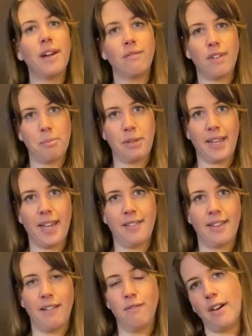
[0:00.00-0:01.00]
and replicate
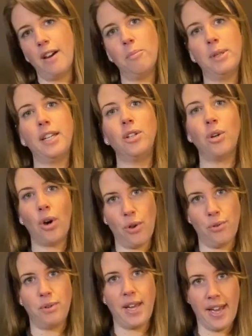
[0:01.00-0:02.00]
that environment in your
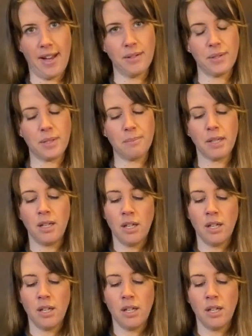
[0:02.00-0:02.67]
own house.